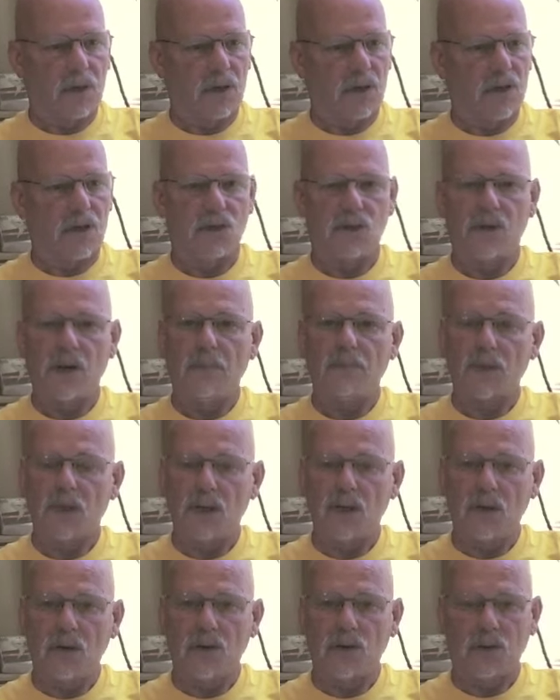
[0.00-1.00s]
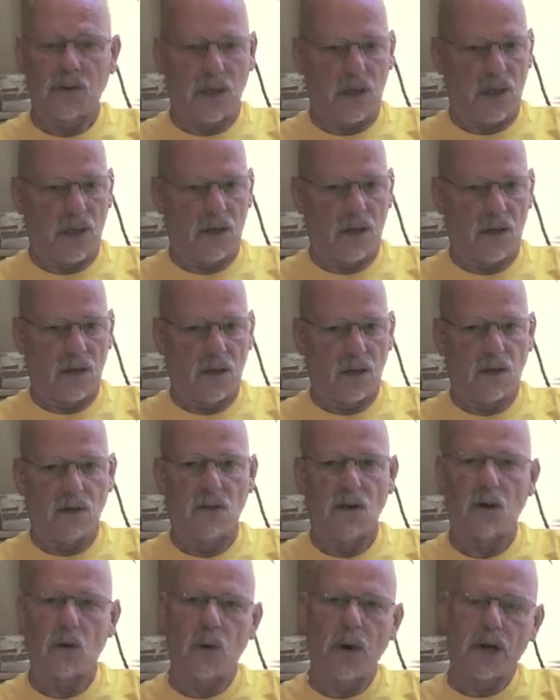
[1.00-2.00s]
deception you see,
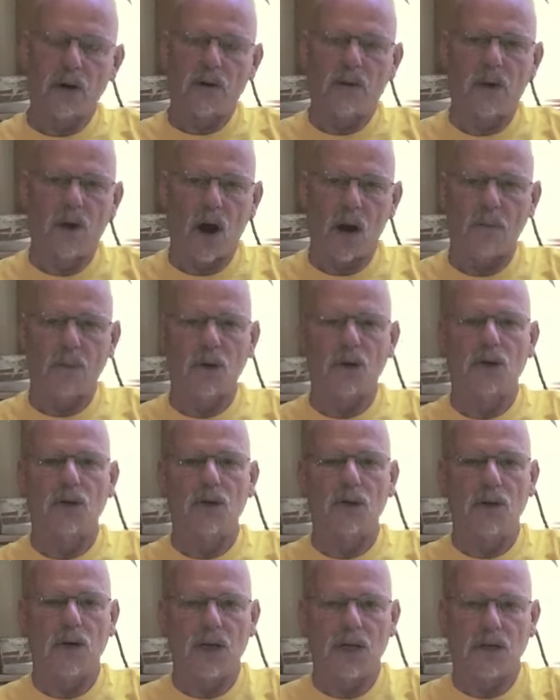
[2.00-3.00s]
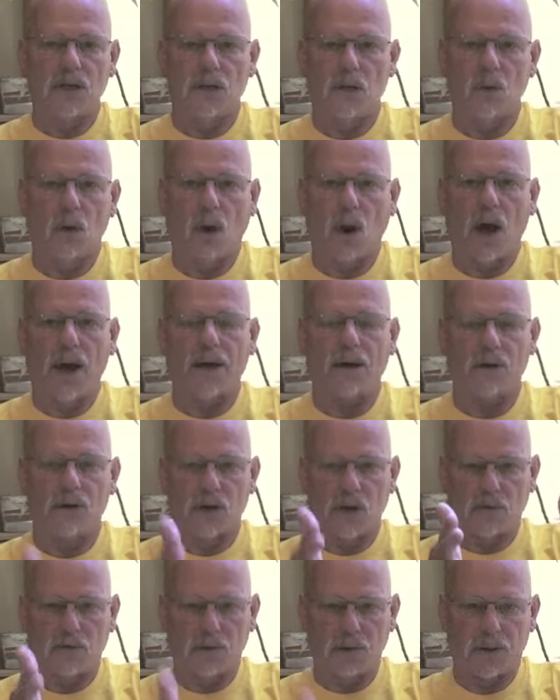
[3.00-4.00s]
the greater the opportunity to align
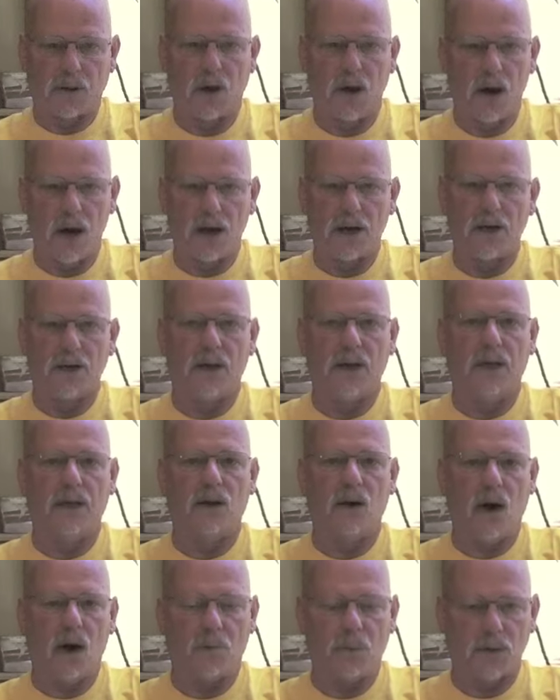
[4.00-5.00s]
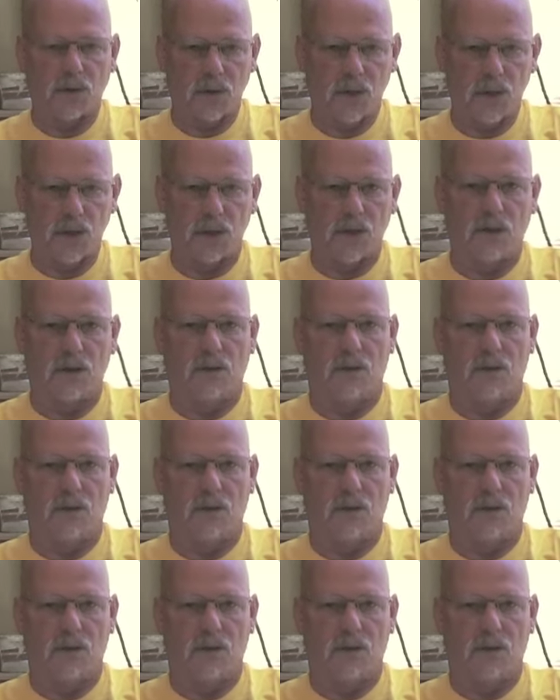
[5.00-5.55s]
yourself with God in opposition.